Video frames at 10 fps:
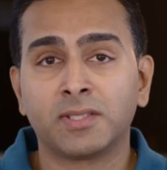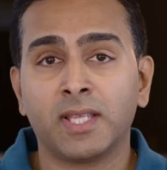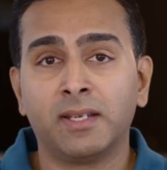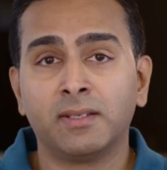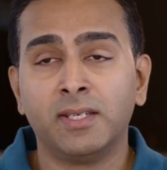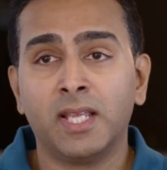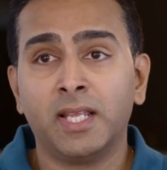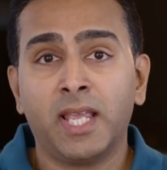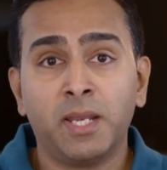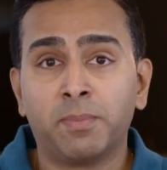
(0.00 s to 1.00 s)
is that
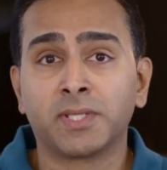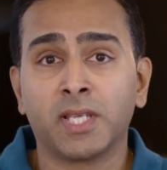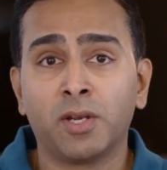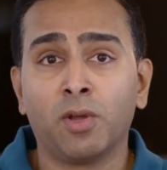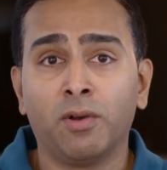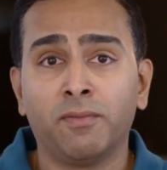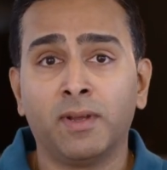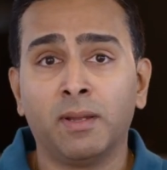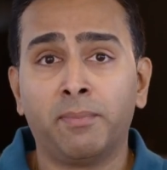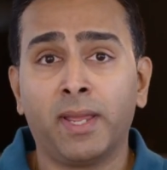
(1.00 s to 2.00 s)
nearly 80%
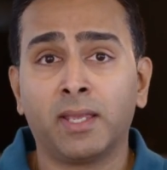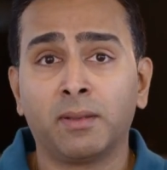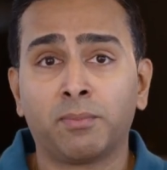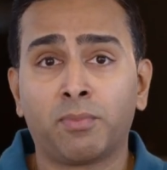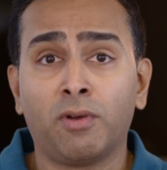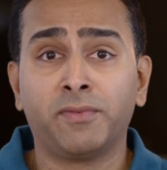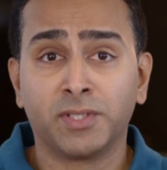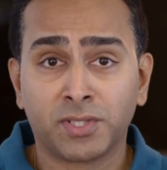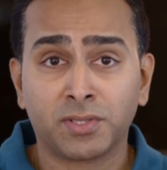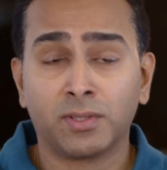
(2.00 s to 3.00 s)
of bank
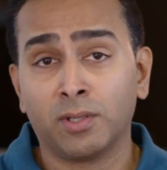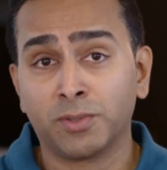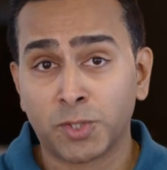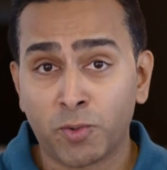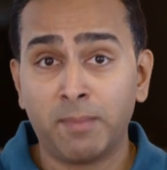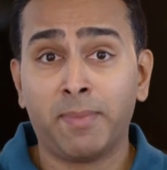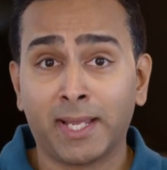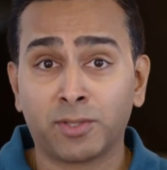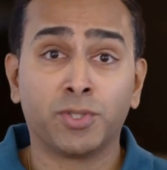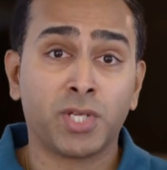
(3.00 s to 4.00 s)
profits go straight back to